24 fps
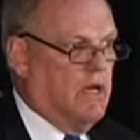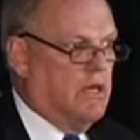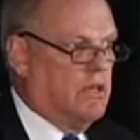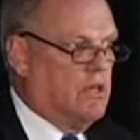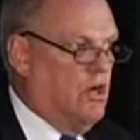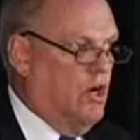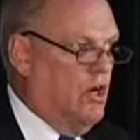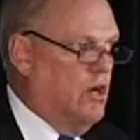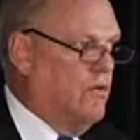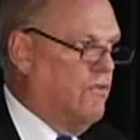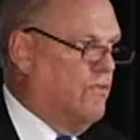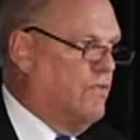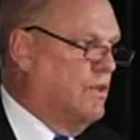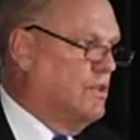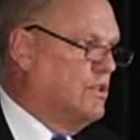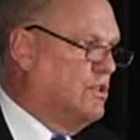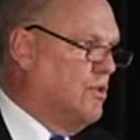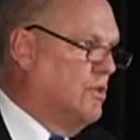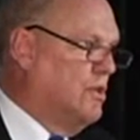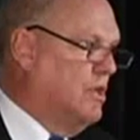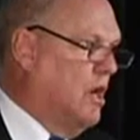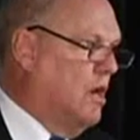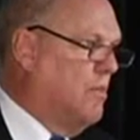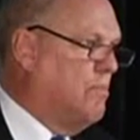conference
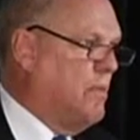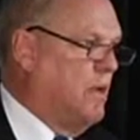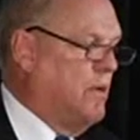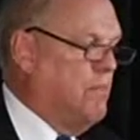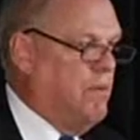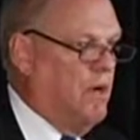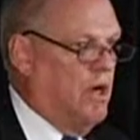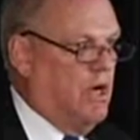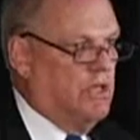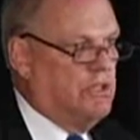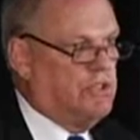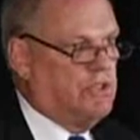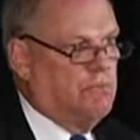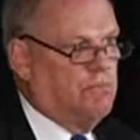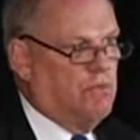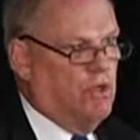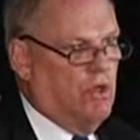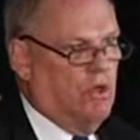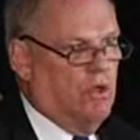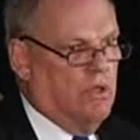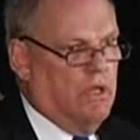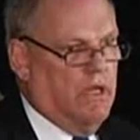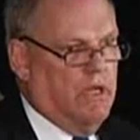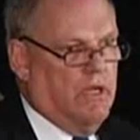would not be
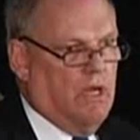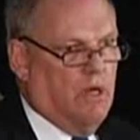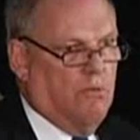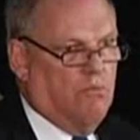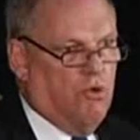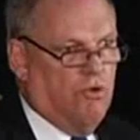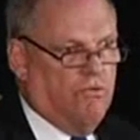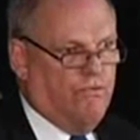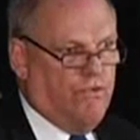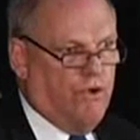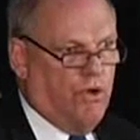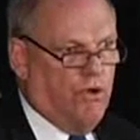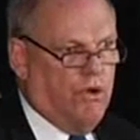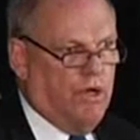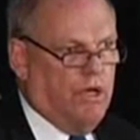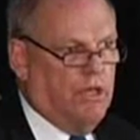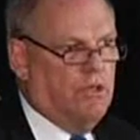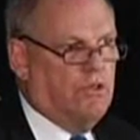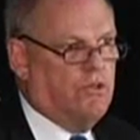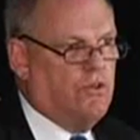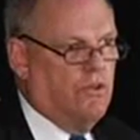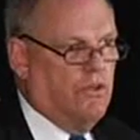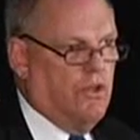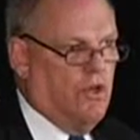possible, and I'm
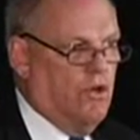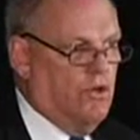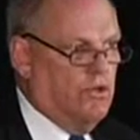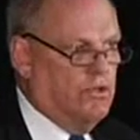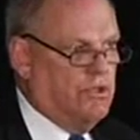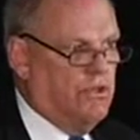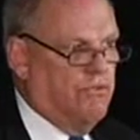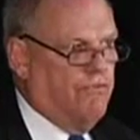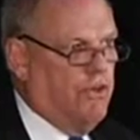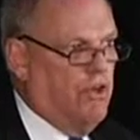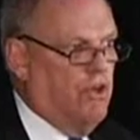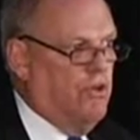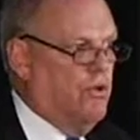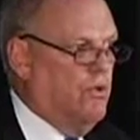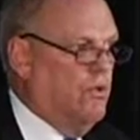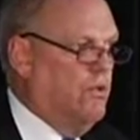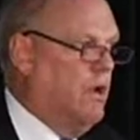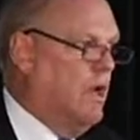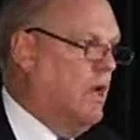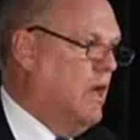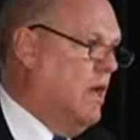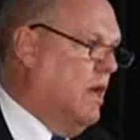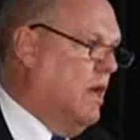referring to those of you